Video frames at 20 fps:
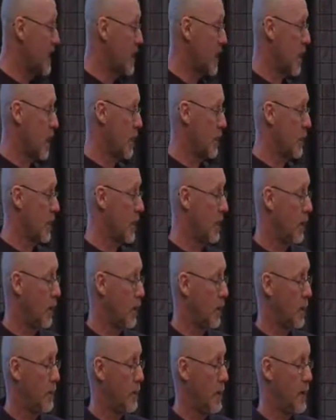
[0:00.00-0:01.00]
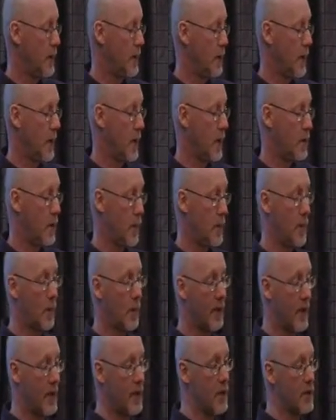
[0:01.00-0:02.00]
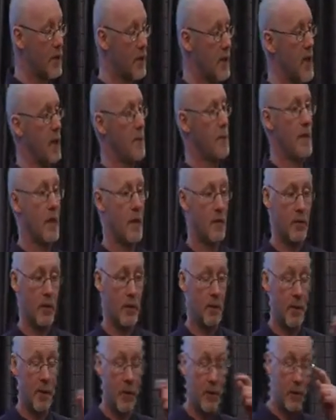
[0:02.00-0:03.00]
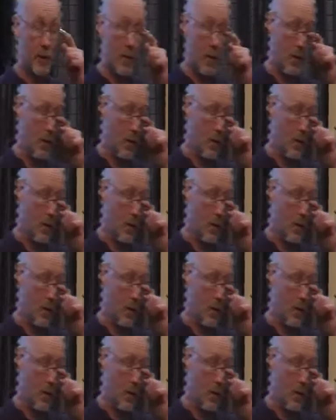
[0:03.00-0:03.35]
into contract law in a minute, and I'll probably want Kieran to help me out in a minute.